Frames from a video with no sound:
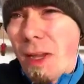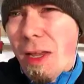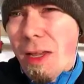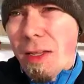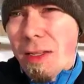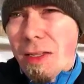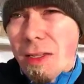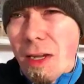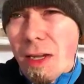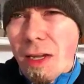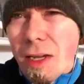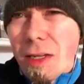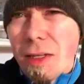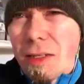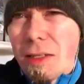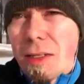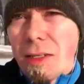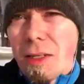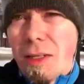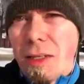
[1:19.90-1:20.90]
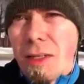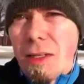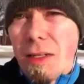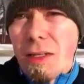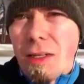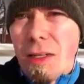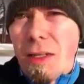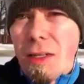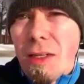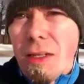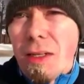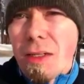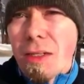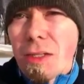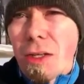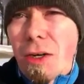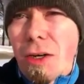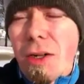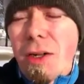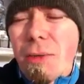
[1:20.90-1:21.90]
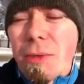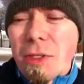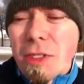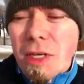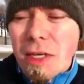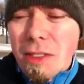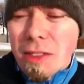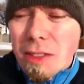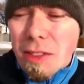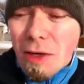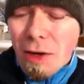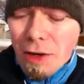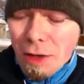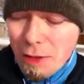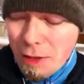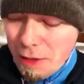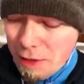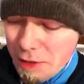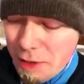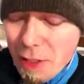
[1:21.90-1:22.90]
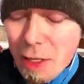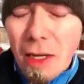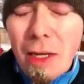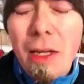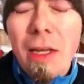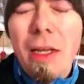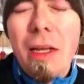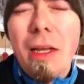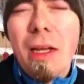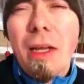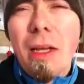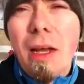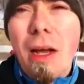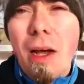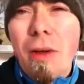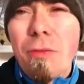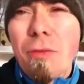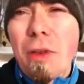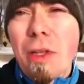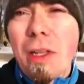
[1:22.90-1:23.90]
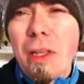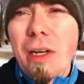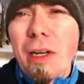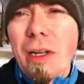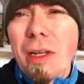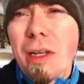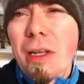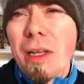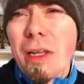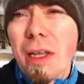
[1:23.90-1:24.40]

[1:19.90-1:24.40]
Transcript: And certainly it was necessary because I'm feeling it.